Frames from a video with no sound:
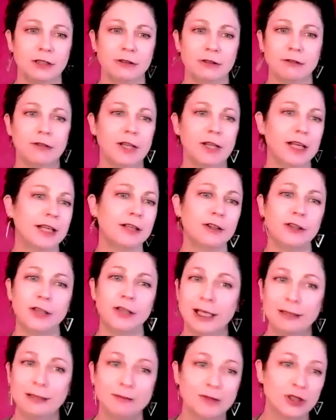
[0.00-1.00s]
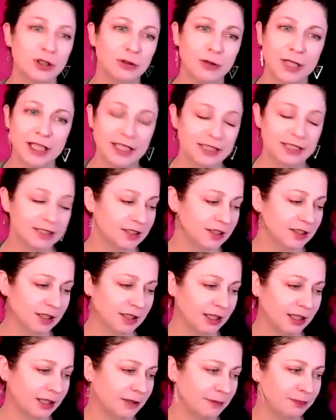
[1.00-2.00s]
lay claim to it.
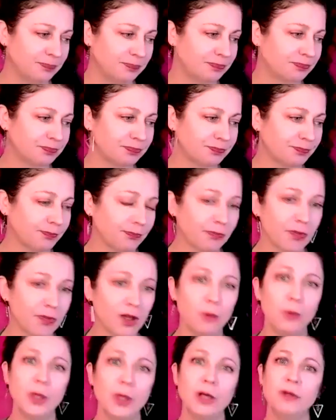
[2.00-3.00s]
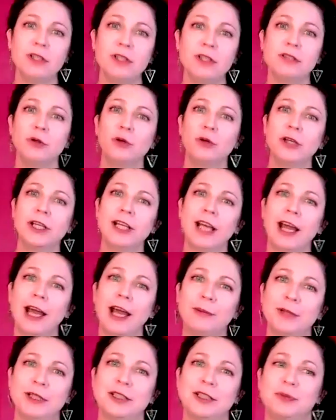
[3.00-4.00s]
But it was Laurie
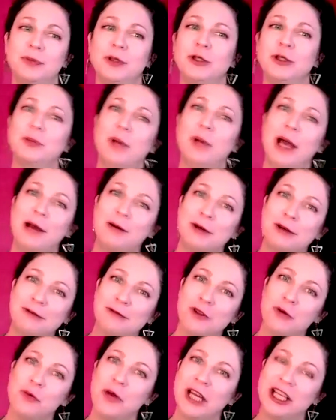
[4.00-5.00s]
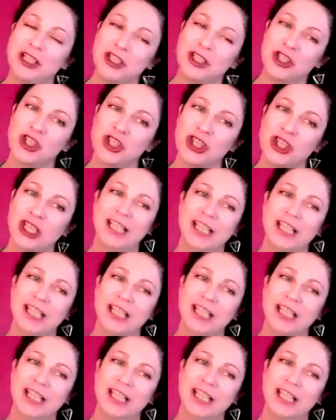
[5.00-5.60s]
Cabot's book, Power of the Witch.